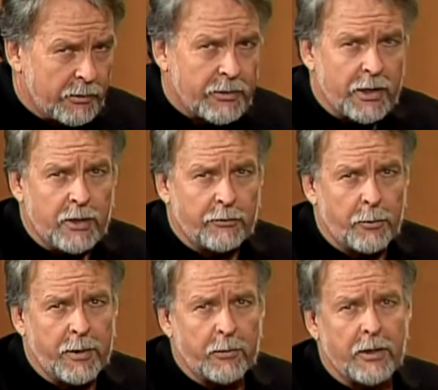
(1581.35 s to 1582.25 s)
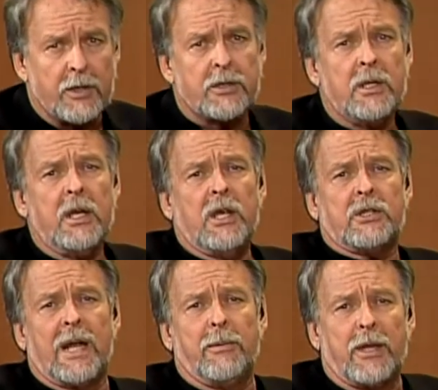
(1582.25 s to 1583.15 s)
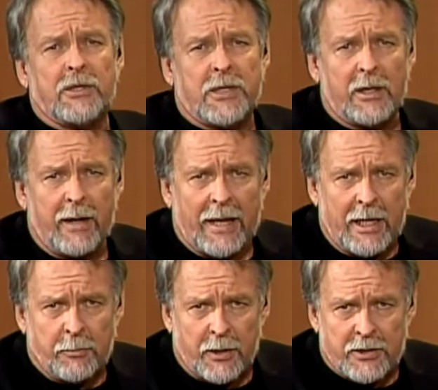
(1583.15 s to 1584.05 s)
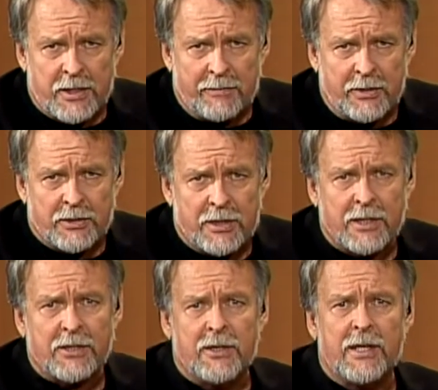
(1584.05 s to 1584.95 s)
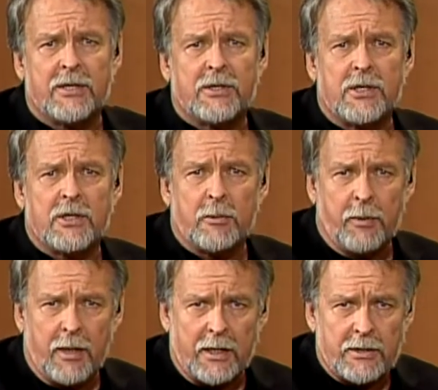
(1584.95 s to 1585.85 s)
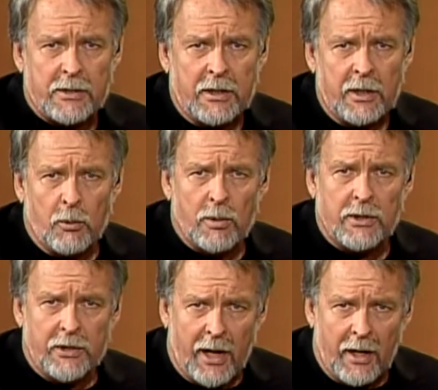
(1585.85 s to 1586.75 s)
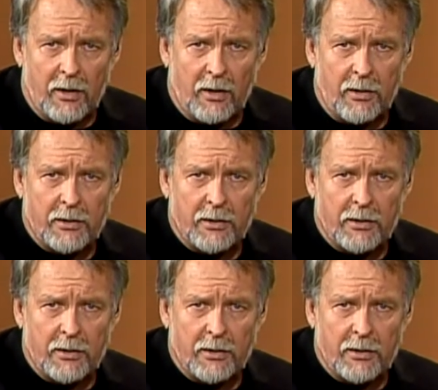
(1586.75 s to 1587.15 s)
Thank you for being with us. Stay with us here at EPlusTV 6. This is the place where the dialogue